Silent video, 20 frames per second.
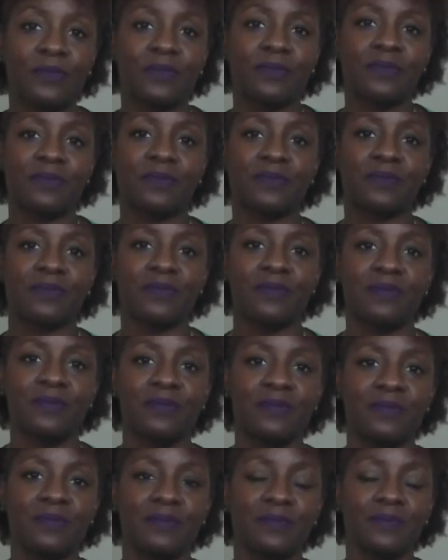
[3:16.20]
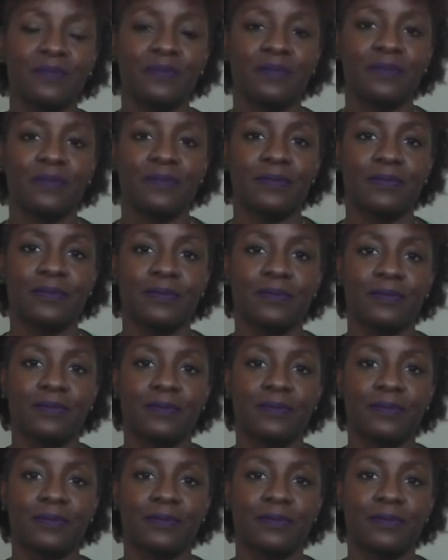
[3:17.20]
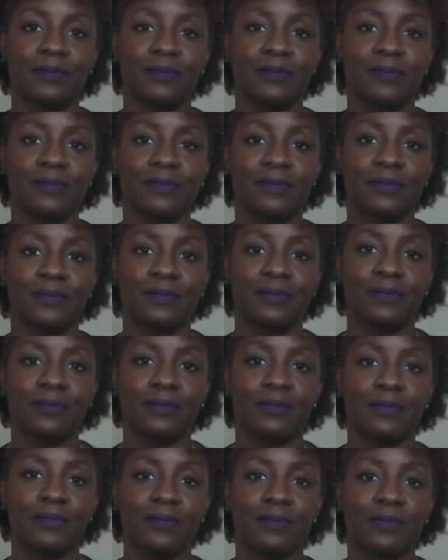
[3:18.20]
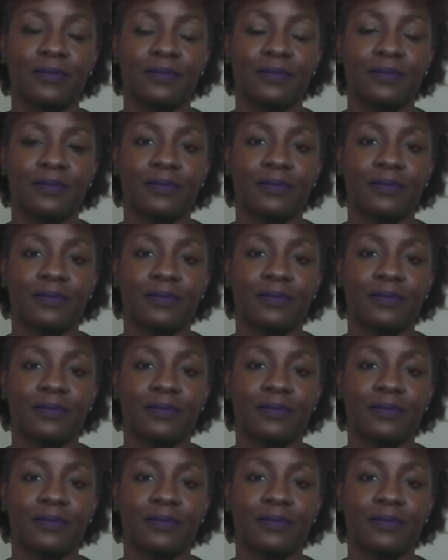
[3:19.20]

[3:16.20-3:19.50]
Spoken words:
(silence)